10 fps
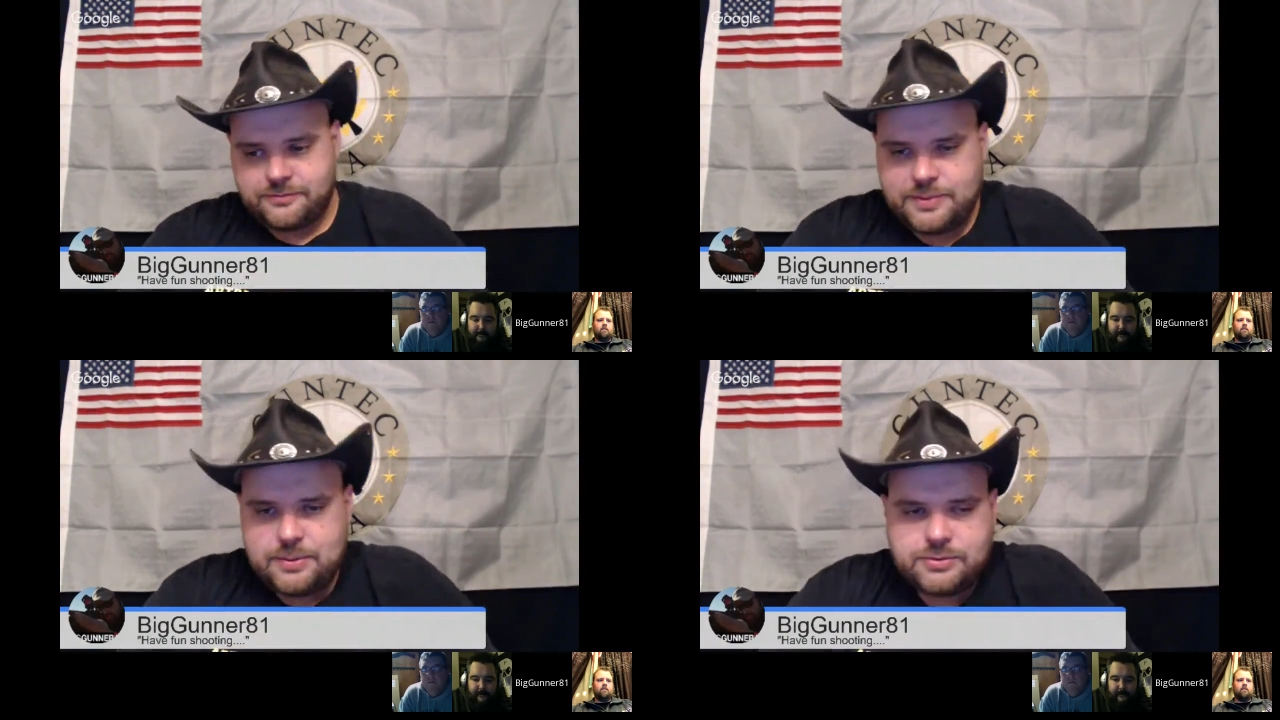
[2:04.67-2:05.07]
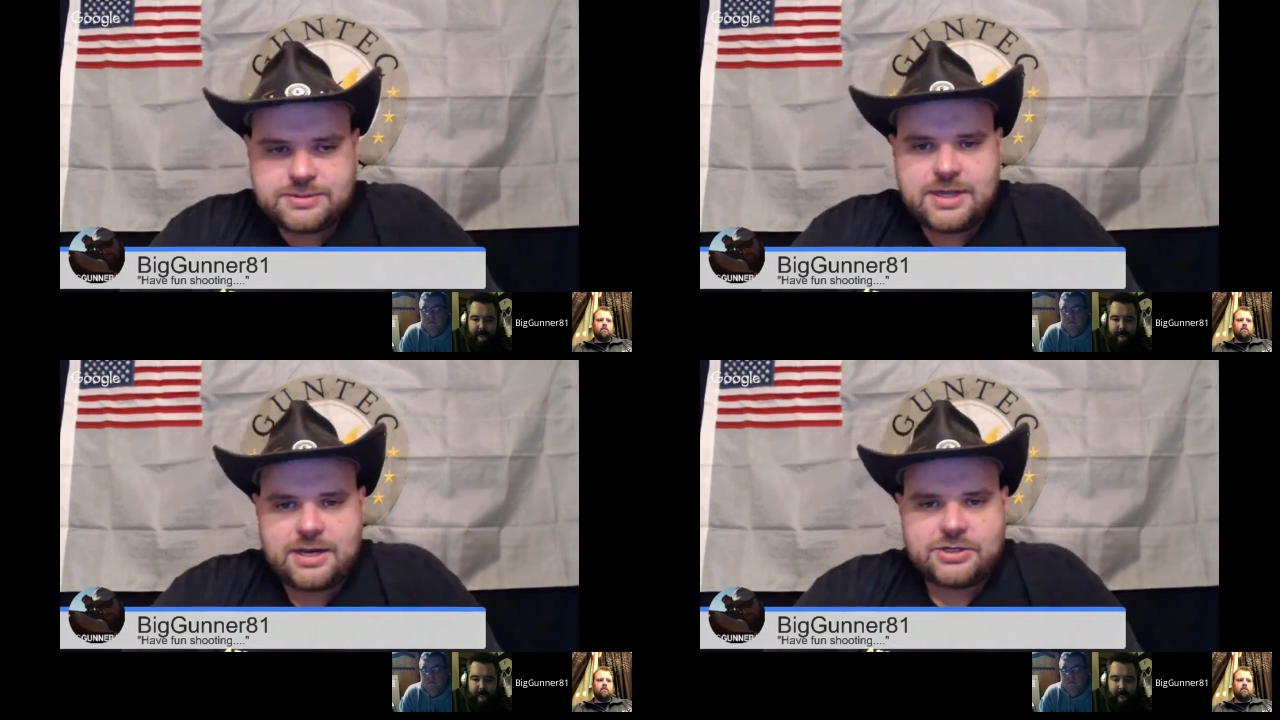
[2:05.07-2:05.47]
people to
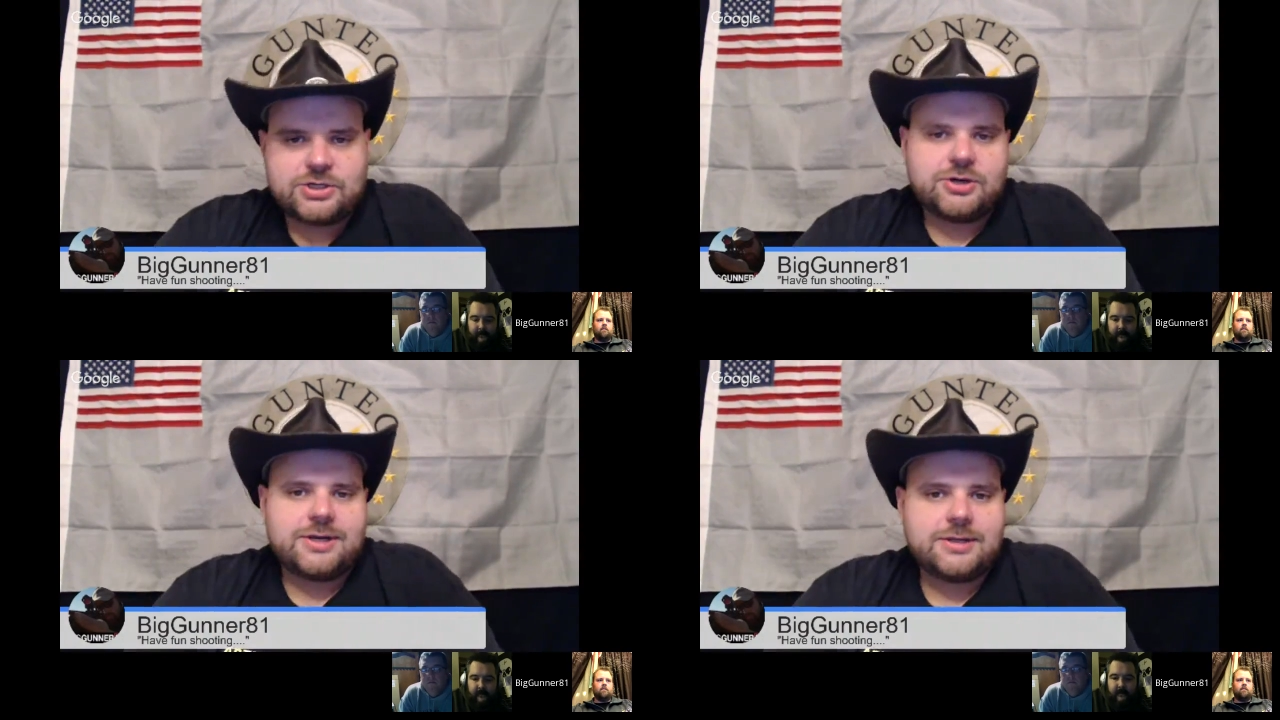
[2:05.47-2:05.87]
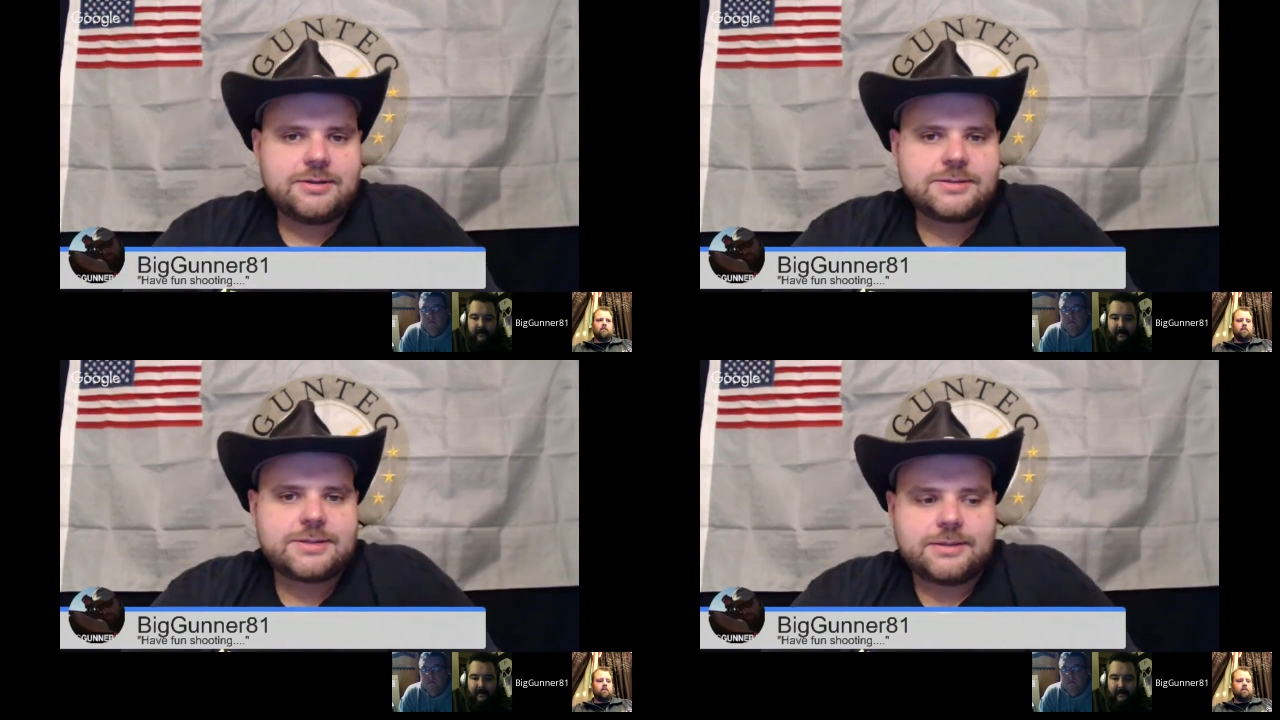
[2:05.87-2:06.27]
kind of share
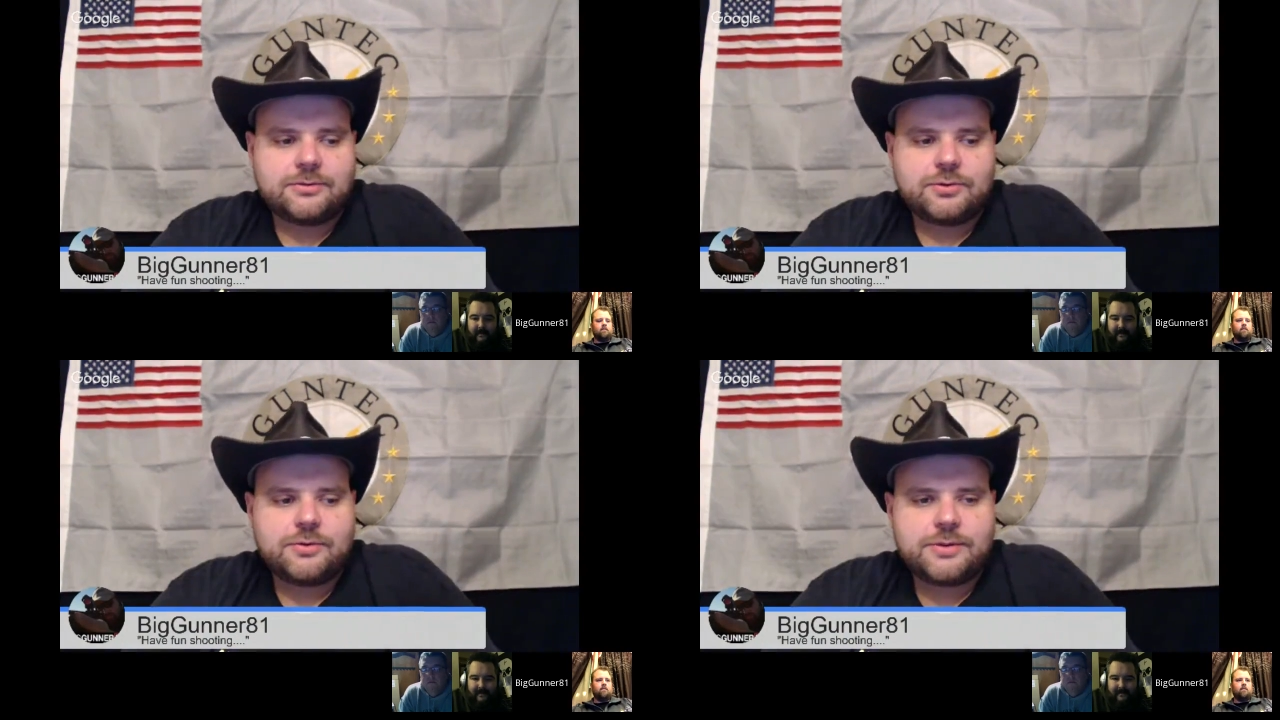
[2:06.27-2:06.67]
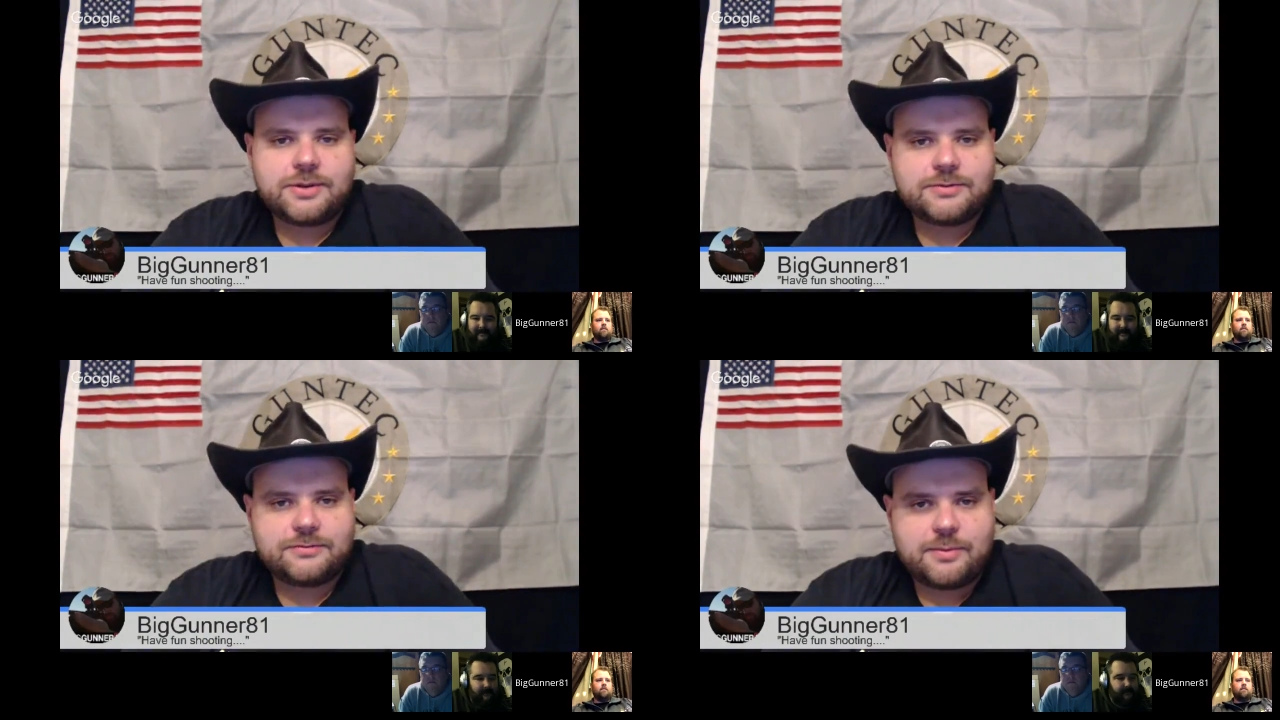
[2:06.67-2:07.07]
ideas and to learn
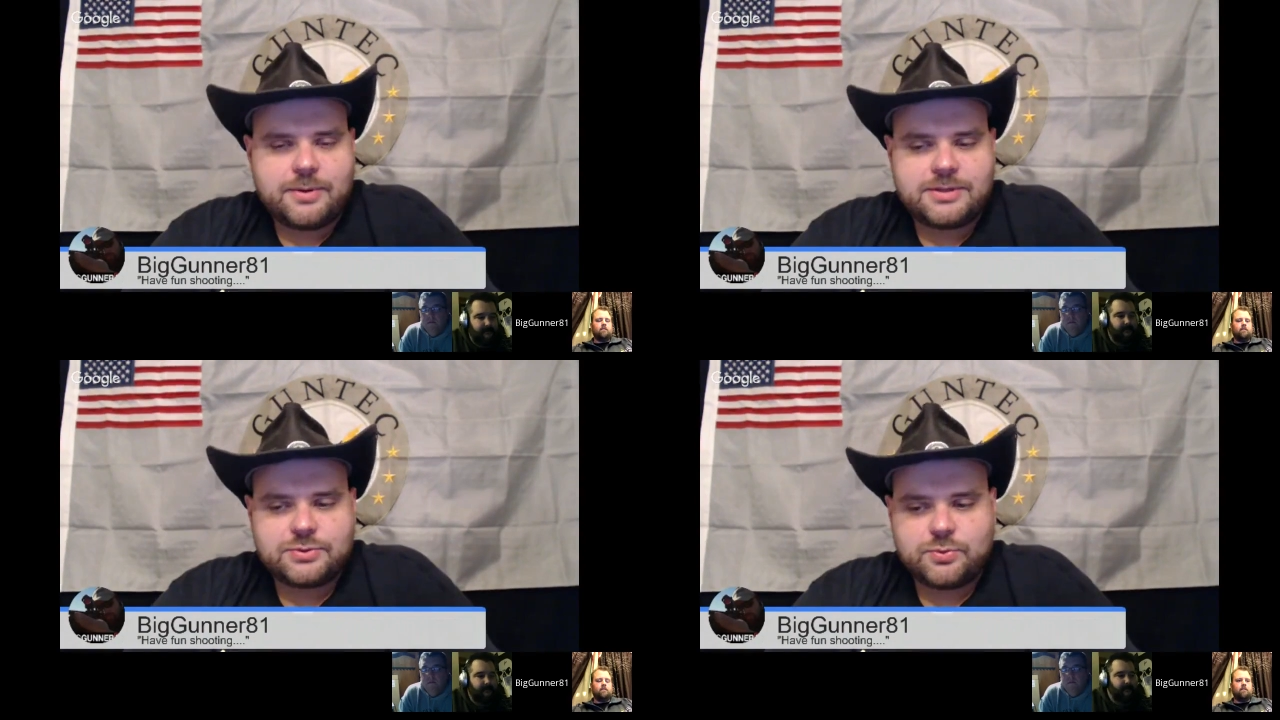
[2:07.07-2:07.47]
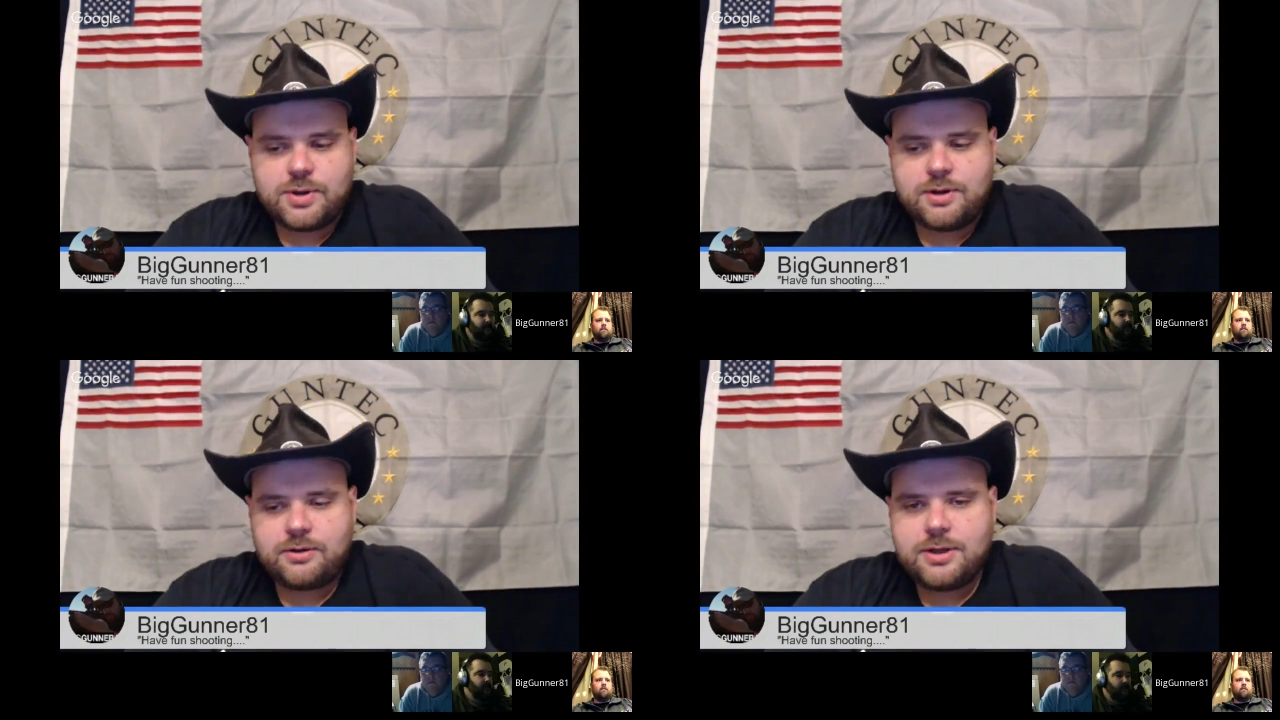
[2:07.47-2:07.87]
things from it as
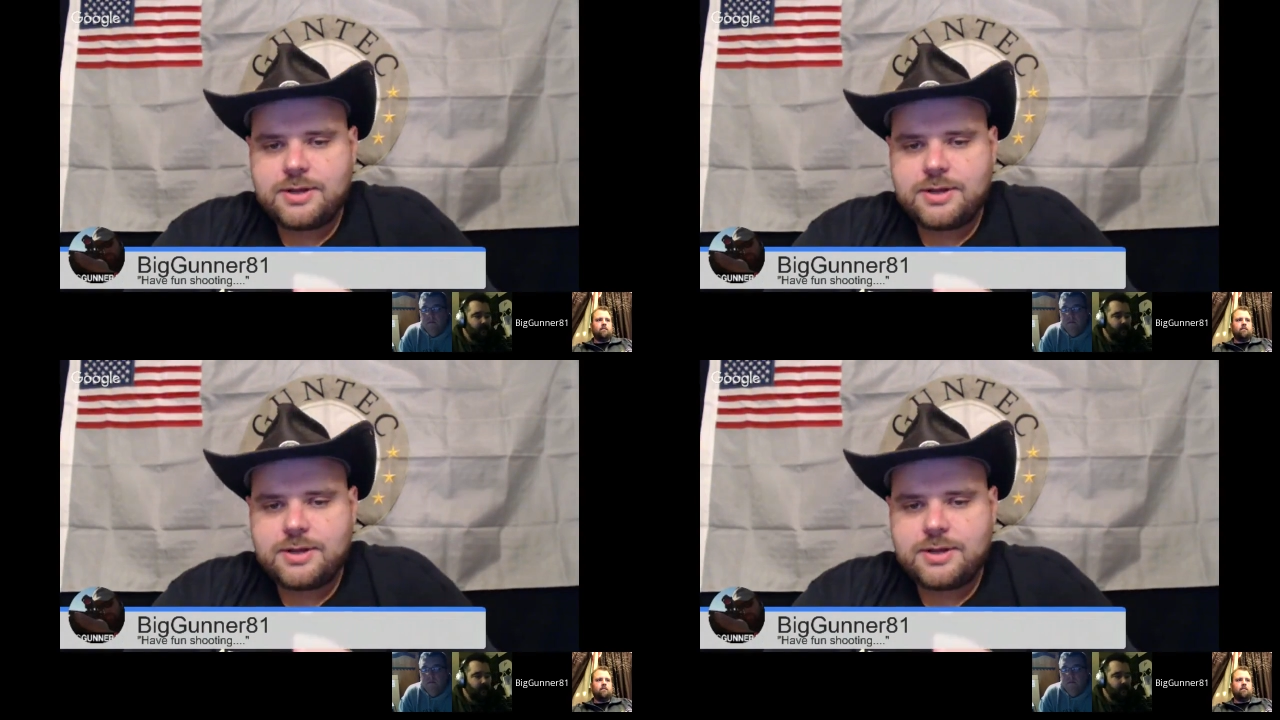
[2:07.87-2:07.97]
well.